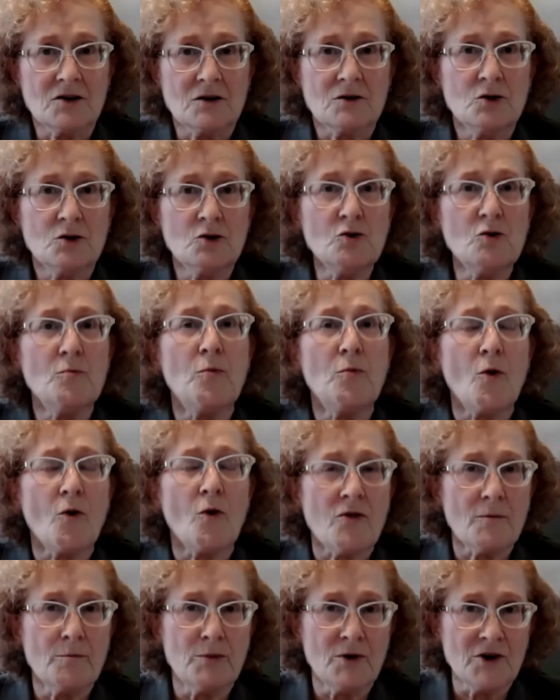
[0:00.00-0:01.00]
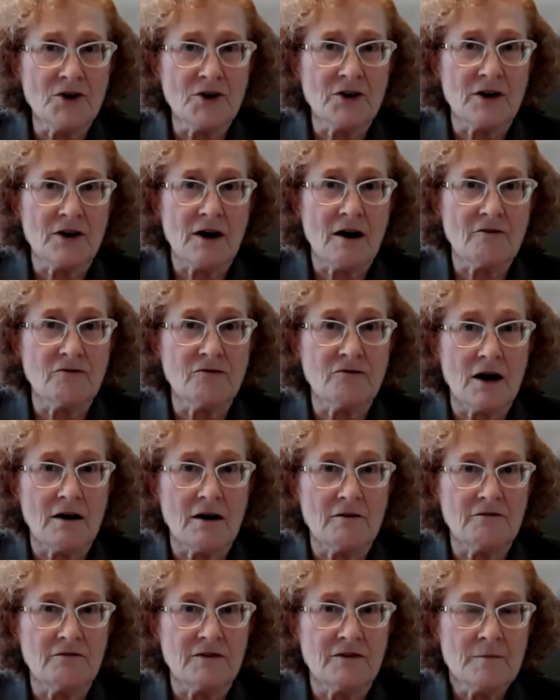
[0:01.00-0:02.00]
who bore the burden
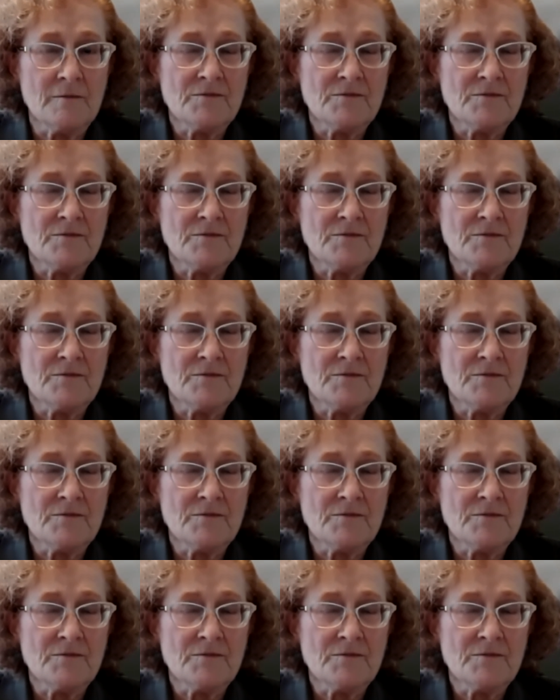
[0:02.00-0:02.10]
of